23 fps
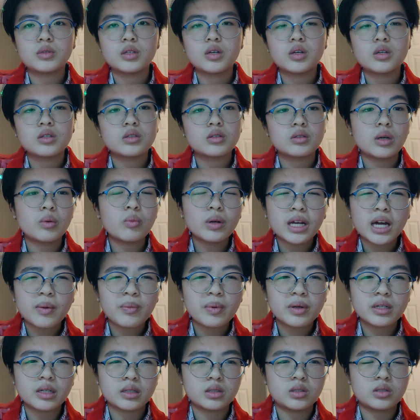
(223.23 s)
So then what
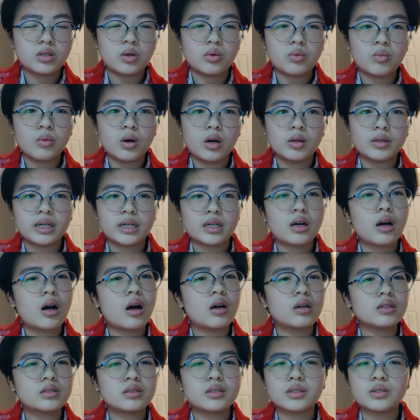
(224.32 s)
happened at Stonewall that
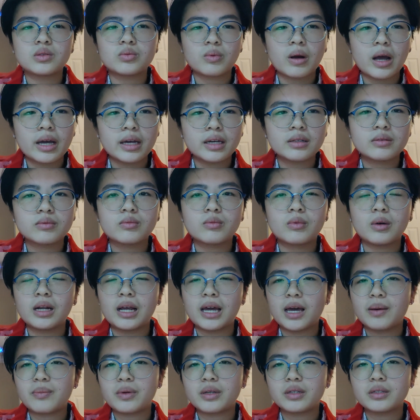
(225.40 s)
caused this riot? What
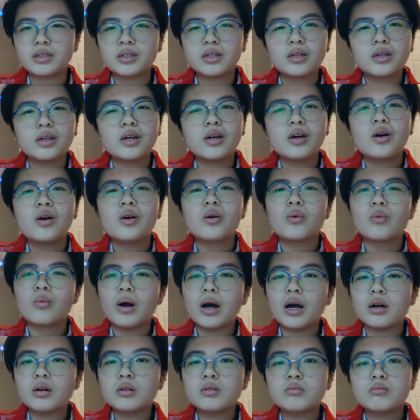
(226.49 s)
happened?
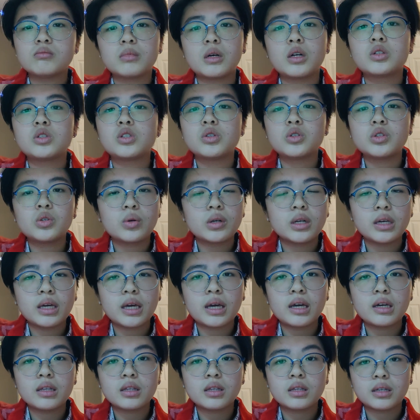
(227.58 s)
Well, on June
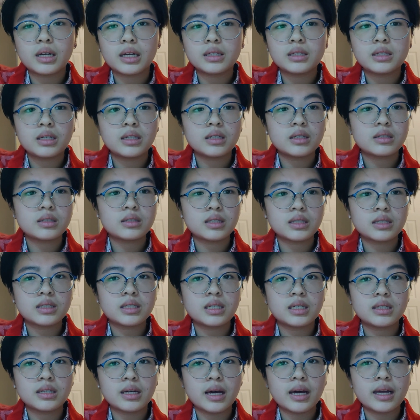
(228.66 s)
28th,
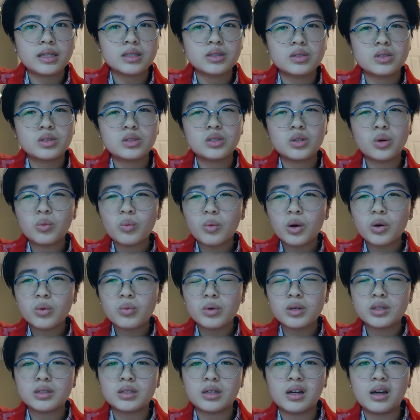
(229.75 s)
1969, Stonewall
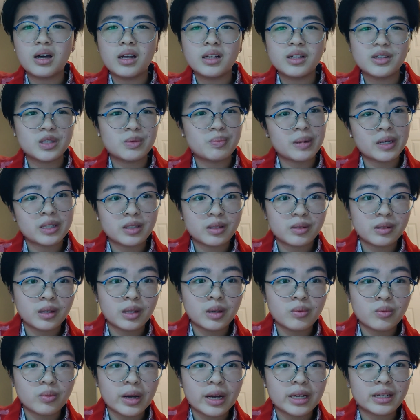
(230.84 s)
was unexpectedly
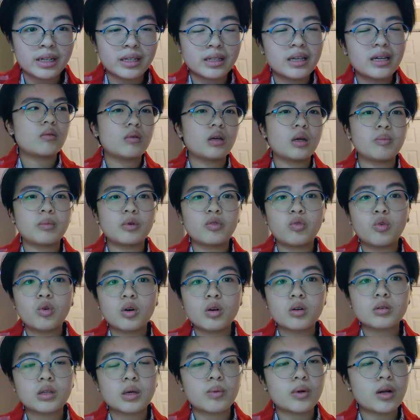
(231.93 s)
raided. And before,
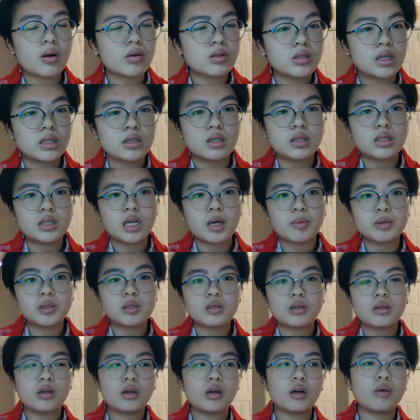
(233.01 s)
they would always get the tips
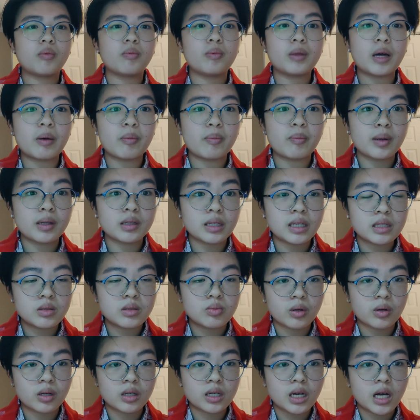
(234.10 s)
of that police
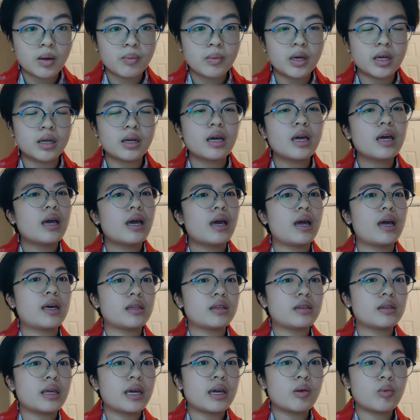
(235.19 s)
were coming,
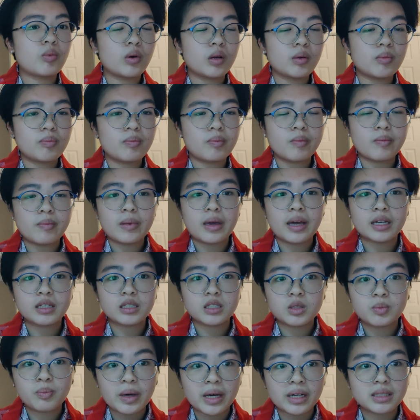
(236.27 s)
and they would
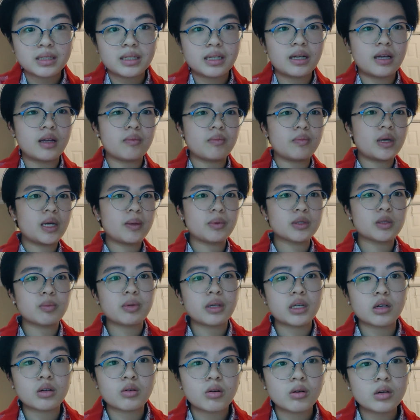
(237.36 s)
expect it and be able to
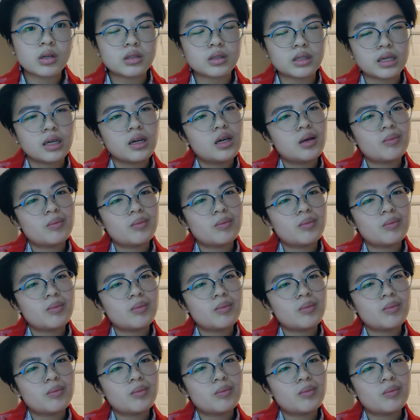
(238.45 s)
plan accordingly.